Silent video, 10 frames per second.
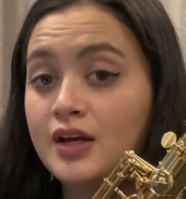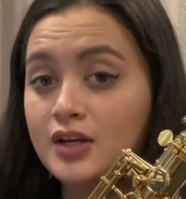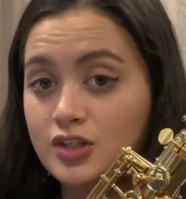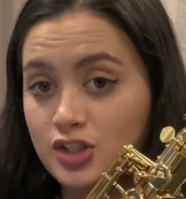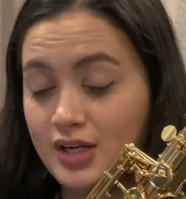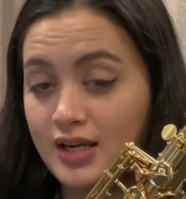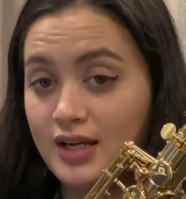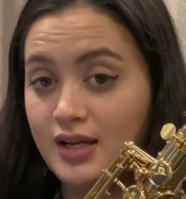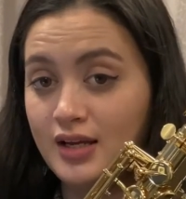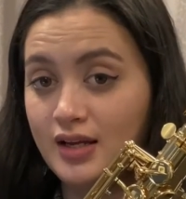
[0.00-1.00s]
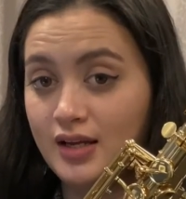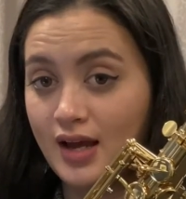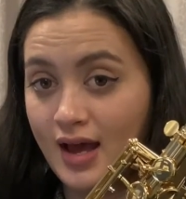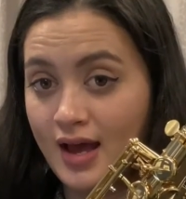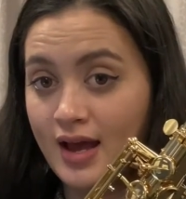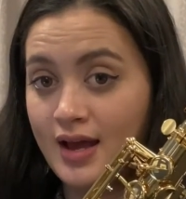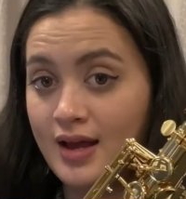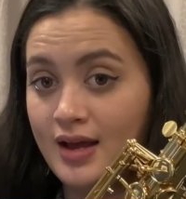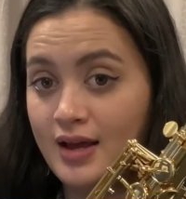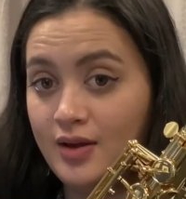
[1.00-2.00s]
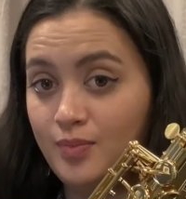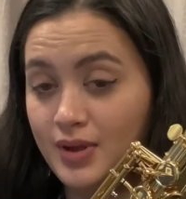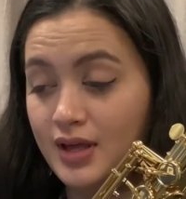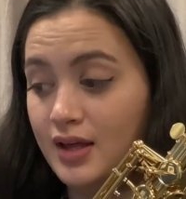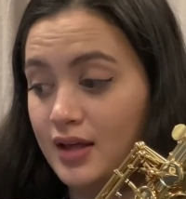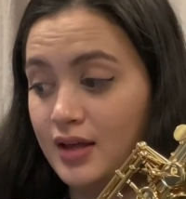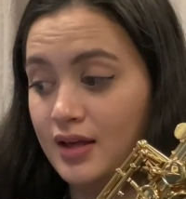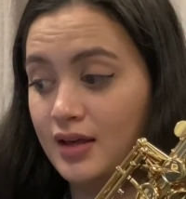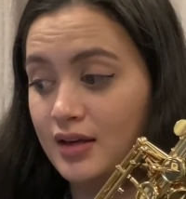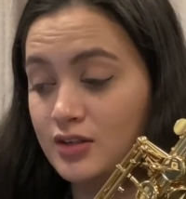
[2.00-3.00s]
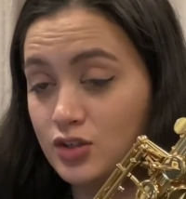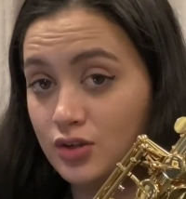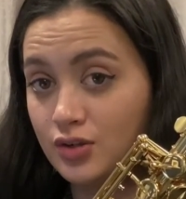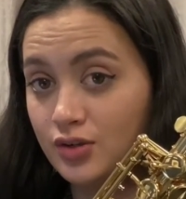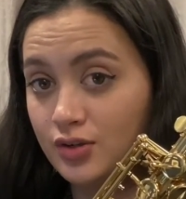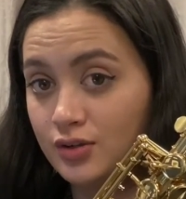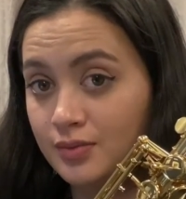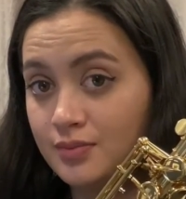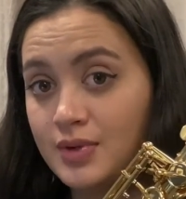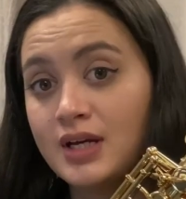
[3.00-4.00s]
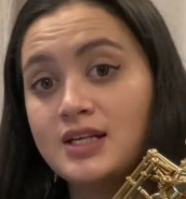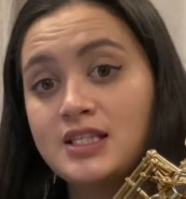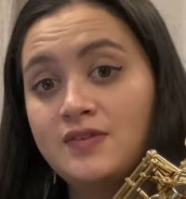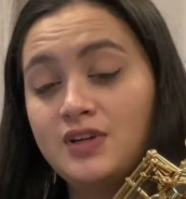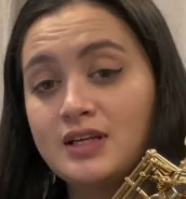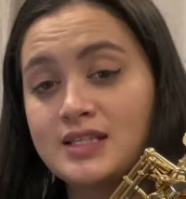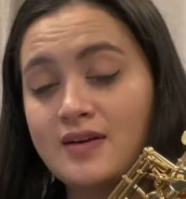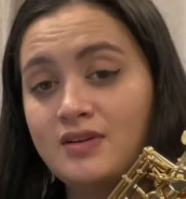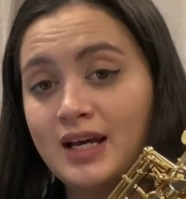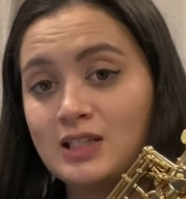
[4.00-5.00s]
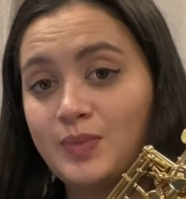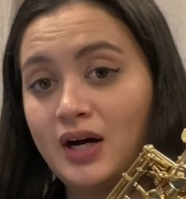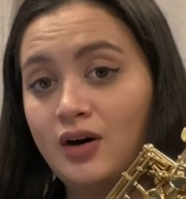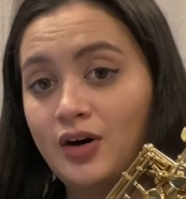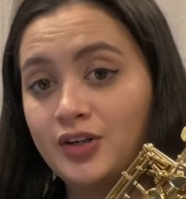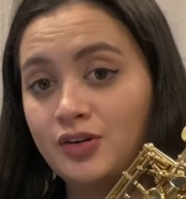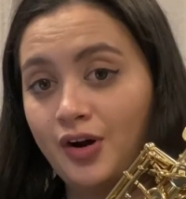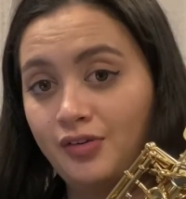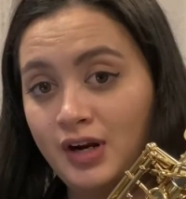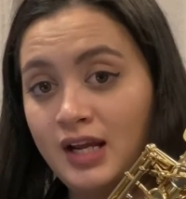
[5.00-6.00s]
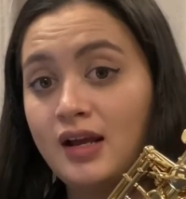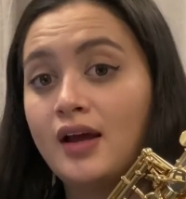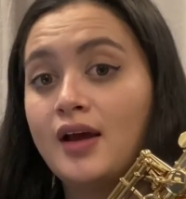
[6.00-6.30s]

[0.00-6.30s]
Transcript: G, A, B, 2. See if you can say the next bar on your own. Ready?